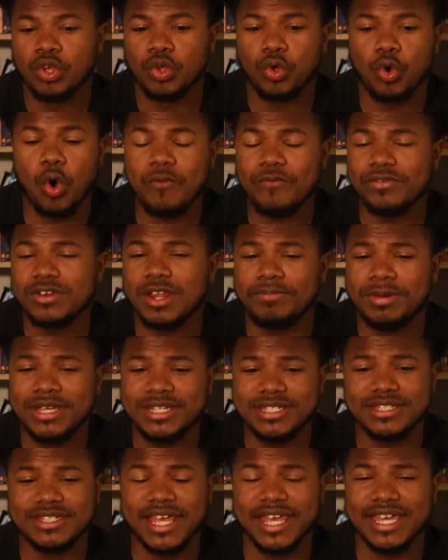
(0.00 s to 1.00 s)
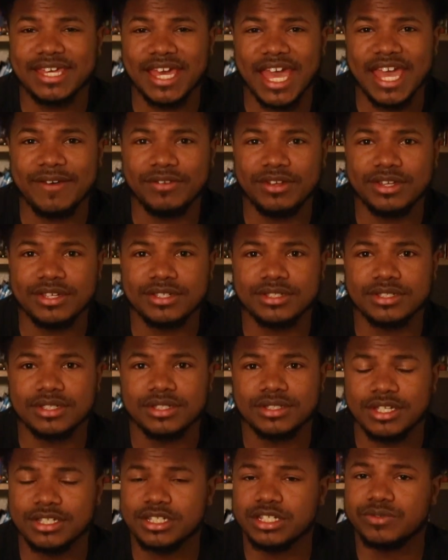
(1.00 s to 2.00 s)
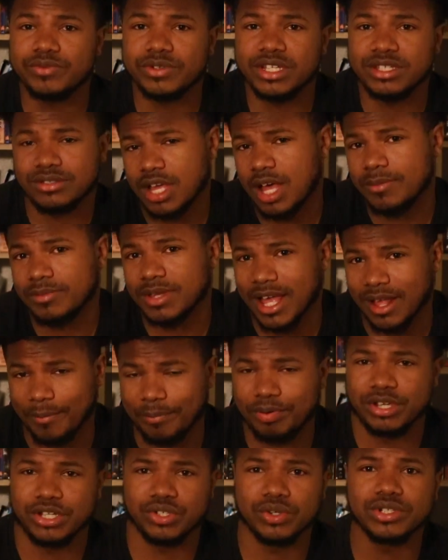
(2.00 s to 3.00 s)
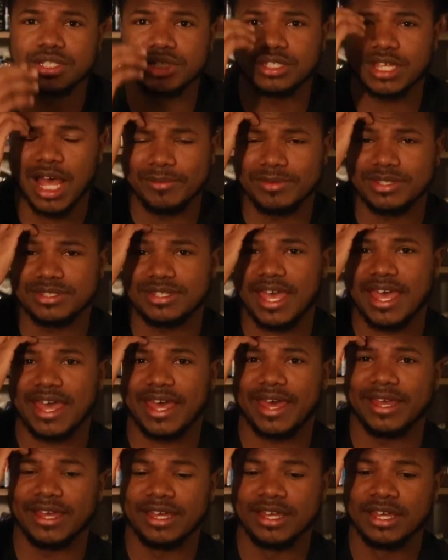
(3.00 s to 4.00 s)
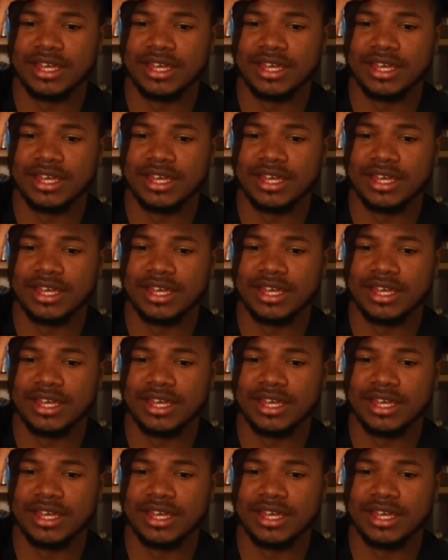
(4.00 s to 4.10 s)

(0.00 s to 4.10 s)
Going from the pieces they gave us, this is really Tommy. I'm pretty sure this is Tommy's dad.